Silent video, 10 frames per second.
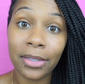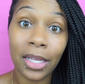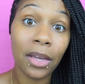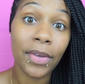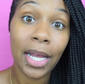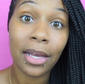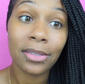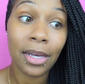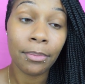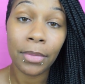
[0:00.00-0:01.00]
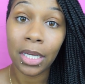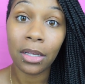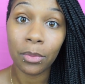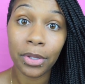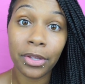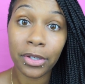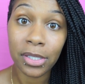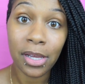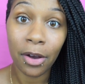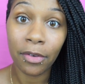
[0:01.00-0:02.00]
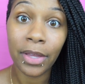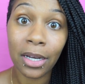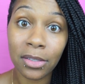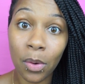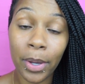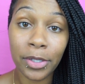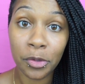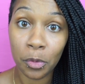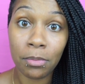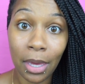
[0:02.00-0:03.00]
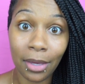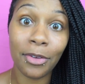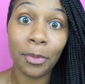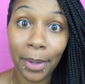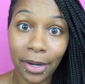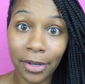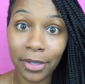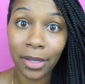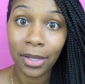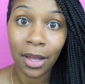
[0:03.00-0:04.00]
Think of it as a meeting with yourself that is going to make you better.